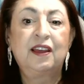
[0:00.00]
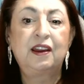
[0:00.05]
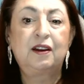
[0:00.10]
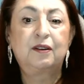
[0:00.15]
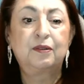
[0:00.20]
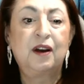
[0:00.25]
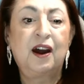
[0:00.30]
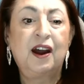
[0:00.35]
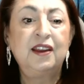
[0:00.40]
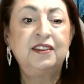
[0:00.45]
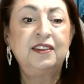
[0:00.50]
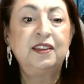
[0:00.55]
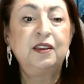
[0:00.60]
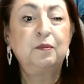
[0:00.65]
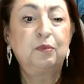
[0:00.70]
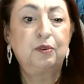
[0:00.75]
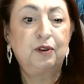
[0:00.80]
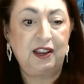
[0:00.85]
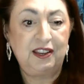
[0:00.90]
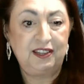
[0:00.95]
like
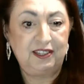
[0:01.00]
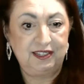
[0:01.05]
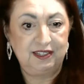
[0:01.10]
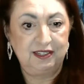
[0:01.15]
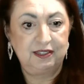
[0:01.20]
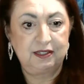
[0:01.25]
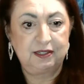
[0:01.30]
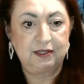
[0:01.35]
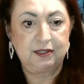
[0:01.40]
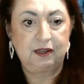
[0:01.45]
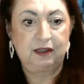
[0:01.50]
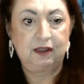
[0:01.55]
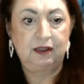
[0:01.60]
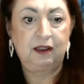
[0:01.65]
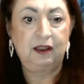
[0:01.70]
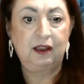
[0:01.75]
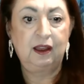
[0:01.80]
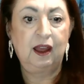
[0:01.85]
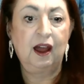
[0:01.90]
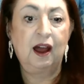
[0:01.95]
rising prices,
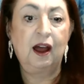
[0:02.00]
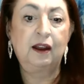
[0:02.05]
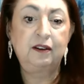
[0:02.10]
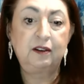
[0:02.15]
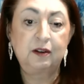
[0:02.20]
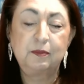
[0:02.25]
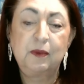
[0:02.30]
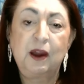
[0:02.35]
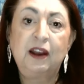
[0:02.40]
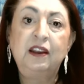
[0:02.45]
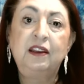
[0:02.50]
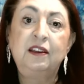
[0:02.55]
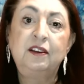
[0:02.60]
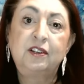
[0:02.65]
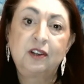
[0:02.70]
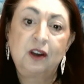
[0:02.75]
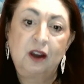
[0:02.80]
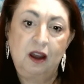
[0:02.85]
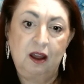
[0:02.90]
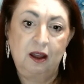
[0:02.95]
undermining
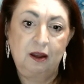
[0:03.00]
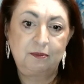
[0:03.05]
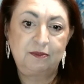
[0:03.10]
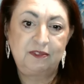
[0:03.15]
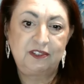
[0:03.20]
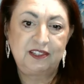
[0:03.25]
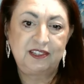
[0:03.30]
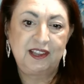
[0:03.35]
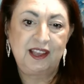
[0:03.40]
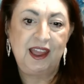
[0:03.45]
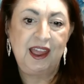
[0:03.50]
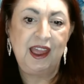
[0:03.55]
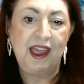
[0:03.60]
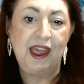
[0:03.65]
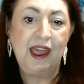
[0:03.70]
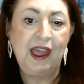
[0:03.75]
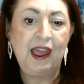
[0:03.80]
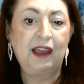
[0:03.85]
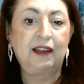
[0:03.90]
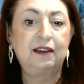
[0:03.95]
jobs,
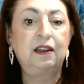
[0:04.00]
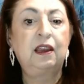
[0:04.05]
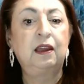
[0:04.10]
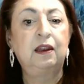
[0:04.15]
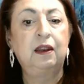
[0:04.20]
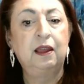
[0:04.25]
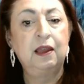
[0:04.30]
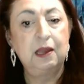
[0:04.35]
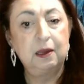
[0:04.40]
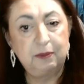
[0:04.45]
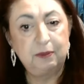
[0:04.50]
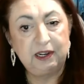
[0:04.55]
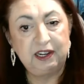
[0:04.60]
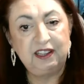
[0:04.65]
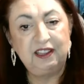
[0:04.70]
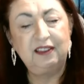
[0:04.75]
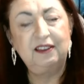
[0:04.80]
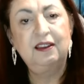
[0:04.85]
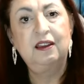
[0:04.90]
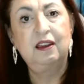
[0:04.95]
and
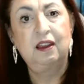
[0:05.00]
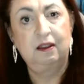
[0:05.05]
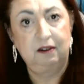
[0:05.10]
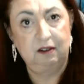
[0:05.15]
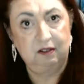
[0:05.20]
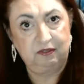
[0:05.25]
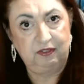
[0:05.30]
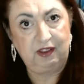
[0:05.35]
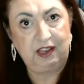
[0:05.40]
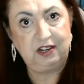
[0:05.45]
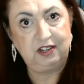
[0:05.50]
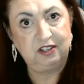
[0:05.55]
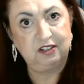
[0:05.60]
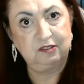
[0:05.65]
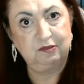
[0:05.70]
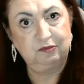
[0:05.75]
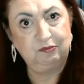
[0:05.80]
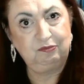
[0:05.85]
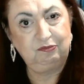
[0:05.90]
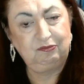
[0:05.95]
inhibiting
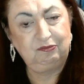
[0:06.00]
innovation.